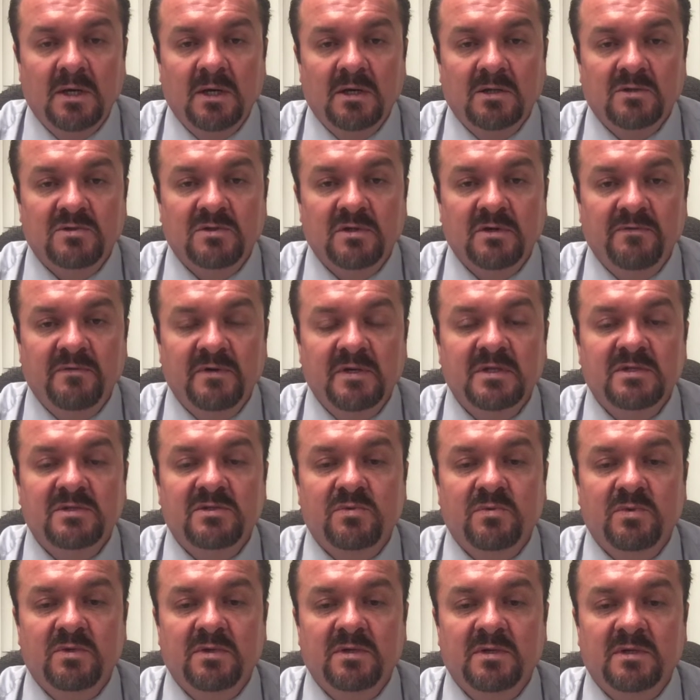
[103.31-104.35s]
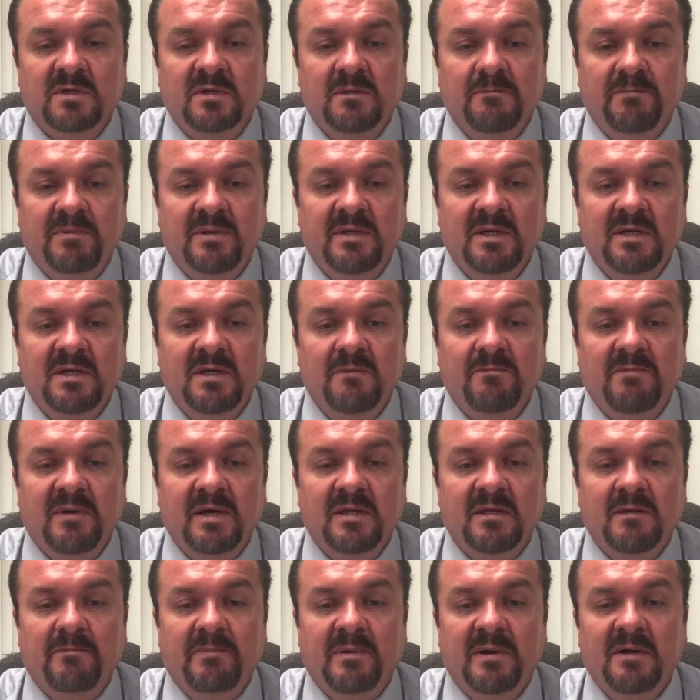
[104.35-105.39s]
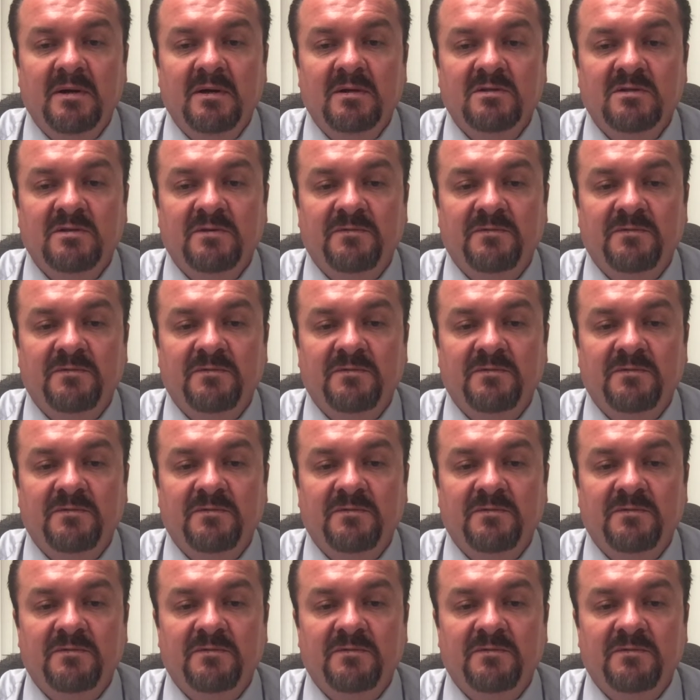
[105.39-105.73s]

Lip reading: Surveys were completed by the parents